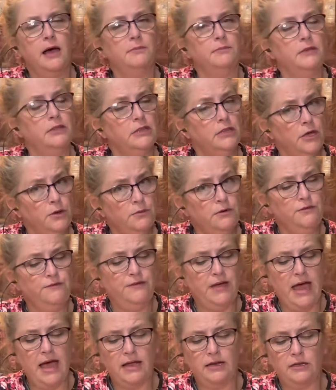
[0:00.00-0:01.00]
low in
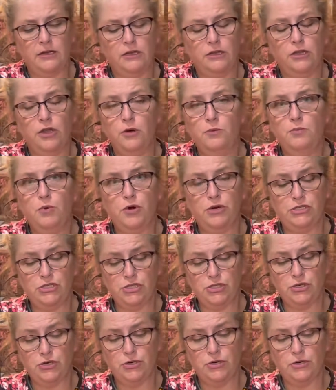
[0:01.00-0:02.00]
fat, low
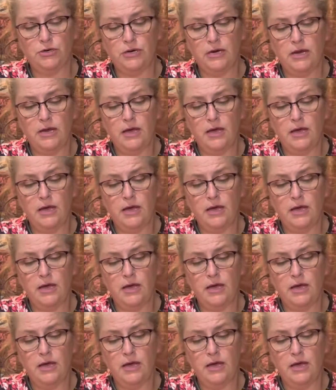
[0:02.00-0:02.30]
moisture.